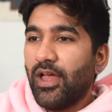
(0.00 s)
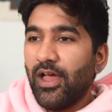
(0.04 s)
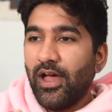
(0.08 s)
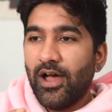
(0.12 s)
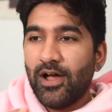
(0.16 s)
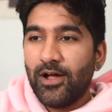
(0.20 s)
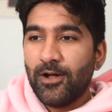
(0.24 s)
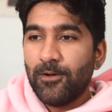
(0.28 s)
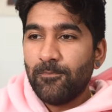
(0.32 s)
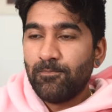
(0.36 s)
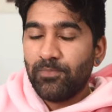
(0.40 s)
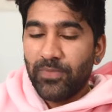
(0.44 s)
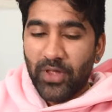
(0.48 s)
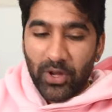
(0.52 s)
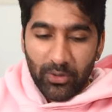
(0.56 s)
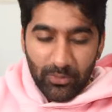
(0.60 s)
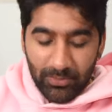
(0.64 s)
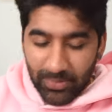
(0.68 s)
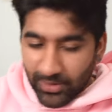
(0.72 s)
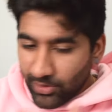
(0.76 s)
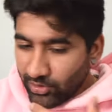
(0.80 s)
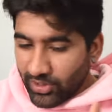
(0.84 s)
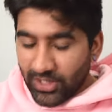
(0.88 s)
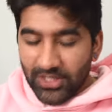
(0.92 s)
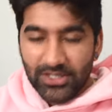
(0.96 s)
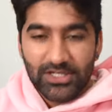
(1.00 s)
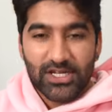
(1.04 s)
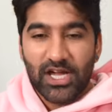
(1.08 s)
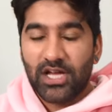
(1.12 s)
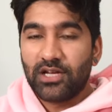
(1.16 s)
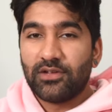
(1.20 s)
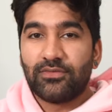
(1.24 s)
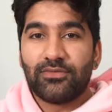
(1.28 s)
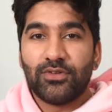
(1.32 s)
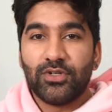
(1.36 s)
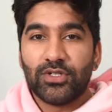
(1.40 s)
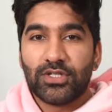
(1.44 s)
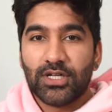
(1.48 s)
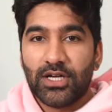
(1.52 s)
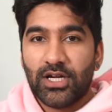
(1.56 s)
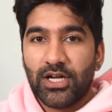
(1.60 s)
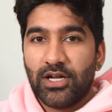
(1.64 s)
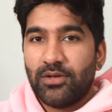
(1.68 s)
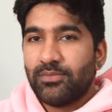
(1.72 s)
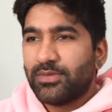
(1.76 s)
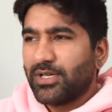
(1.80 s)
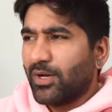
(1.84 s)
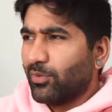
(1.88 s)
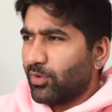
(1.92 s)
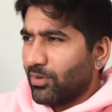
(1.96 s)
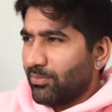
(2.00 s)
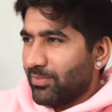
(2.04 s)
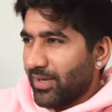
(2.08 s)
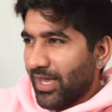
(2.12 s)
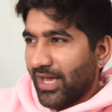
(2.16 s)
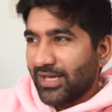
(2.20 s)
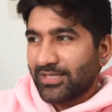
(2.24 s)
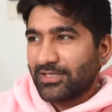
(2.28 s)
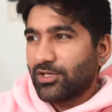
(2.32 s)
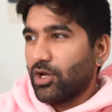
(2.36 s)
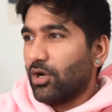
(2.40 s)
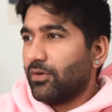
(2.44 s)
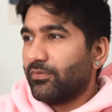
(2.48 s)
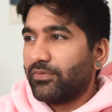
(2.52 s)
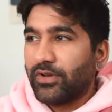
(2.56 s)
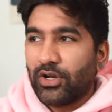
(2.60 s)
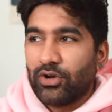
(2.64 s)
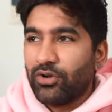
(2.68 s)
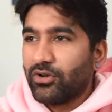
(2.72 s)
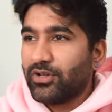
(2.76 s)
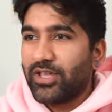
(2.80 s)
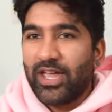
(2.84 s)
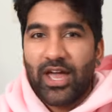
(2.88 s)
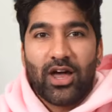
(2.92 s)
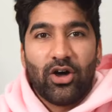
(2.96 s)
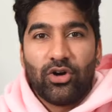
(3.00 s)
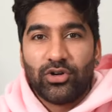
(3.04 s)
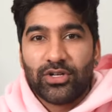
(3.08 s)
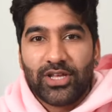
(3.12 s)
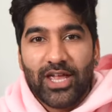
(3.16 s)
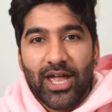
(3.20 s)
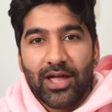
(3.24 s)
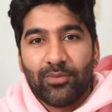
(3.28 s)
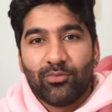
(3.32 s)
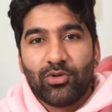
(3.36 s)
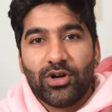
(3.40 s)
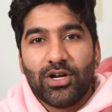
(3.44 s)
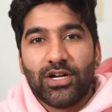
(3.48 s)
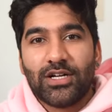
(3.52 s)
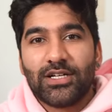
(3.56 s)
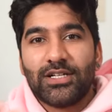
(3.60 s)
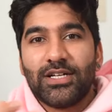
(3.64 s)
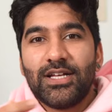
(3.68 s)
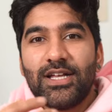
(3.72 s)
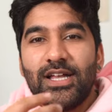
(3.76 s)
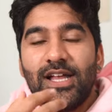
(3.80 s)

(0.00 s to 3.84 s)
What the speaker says: I would be looking down a few times. I wouldn't be as confident on camera.